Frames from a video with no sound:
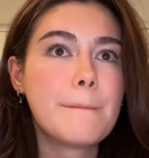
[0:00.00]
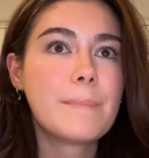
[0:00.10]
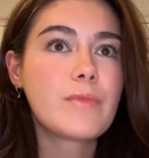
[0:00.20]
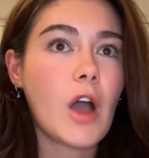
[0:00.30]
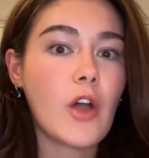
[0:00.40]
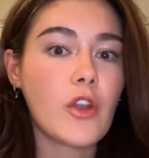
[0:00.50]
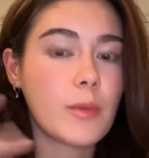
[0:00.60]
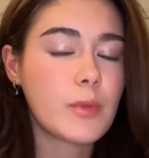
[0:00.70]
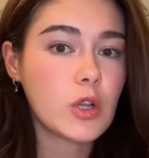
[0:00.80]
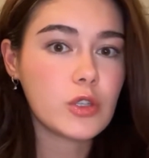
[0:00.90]
other
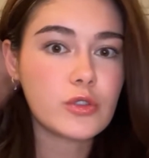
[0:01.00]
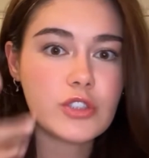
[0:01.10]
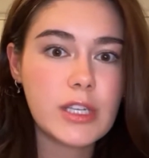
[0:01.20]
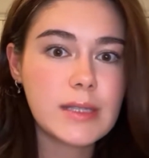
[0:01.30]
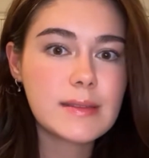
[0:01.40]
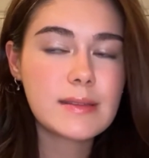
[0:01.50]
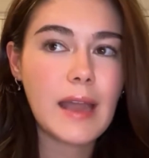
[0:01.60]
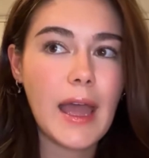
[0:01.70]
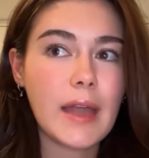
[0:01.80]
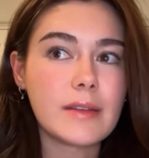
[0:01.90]
pollution
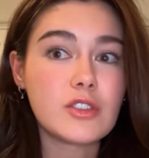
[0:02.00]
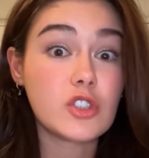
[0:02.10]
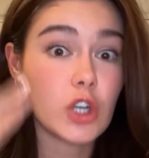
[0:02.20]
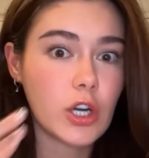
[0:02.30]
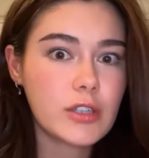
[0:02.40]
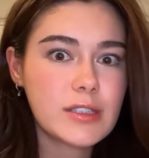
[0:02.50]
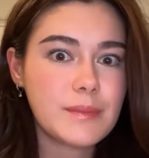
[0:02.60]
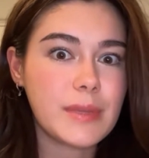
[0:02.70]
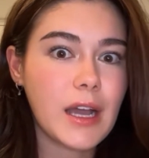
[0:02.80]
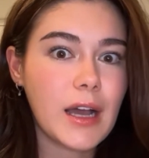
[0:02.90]
and dirt
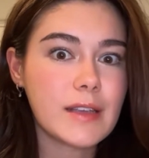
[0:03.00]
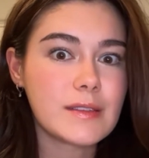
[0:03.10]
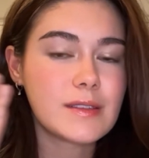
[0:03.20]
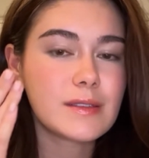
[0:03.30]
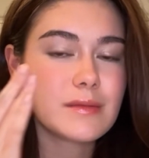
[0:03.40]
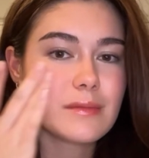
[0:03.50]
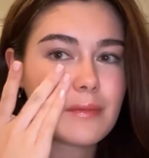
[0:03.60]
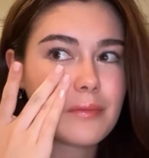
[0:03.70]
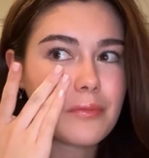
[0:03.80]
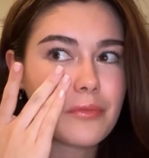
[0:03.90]
because
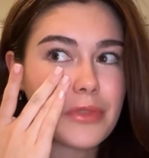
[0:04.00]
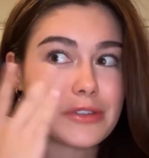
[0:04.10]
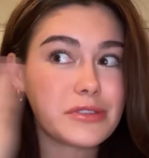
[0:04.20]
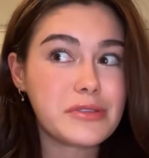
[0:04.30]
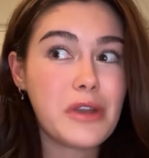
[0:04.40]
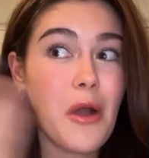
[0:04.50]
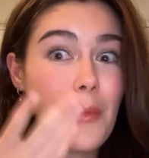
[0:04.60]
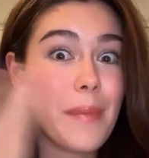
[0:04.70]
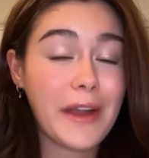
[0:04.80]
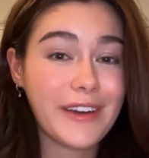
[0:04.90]
there's no
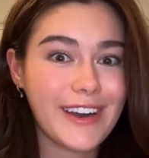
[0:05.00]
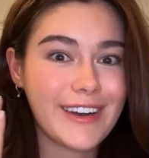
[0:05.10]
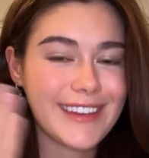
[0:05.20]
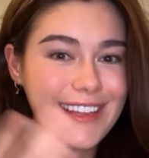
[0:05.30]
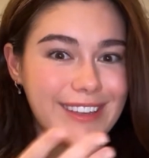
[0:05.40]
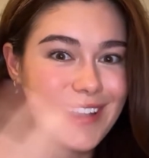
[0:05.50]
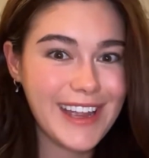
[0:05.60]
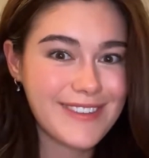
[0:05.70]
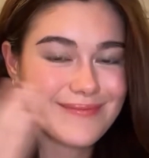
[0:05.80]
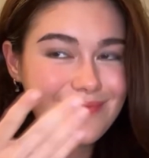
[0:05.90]
barrier. Like you can't
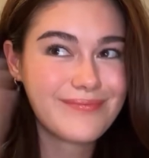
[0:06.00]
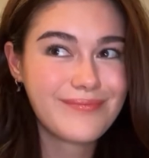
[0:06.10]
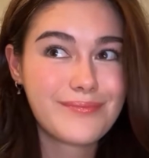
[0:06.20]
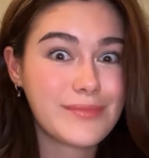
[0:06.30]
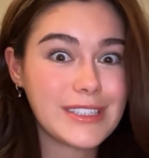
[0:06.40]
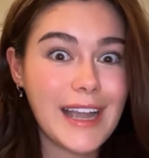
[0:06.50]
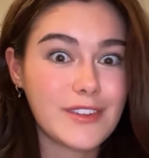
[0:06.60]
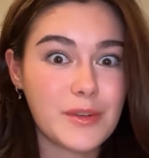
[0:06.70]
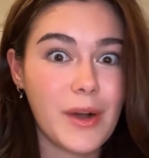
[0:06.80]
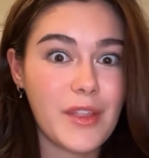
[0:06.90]
protect
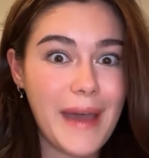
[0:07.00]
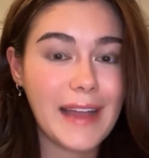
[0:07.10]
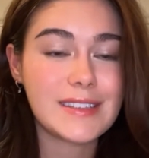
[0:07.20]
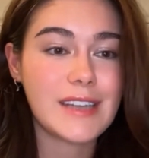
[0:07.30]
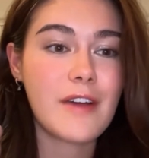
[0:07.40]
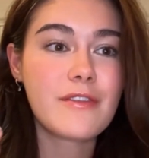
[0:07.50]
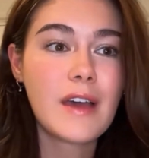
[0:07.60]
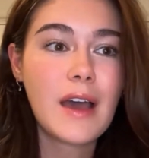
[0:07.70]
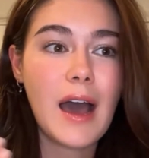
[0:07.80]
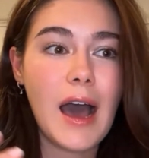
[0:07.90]
from all the bad stuff.
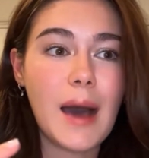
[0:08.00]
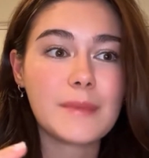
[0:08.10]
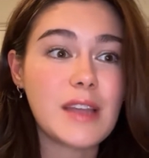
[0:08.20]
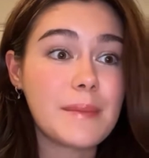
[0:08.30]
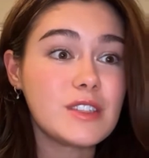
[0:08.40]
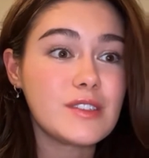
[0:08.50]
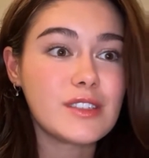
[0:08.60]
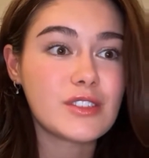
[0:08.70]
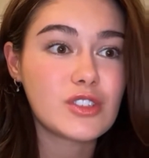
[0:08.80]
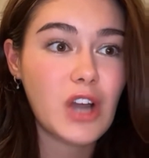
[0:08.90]
Um, so that means you need to
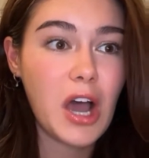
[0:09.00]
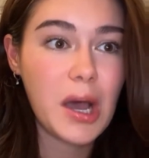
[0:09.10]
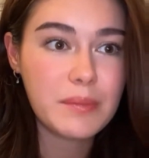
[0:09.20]
stop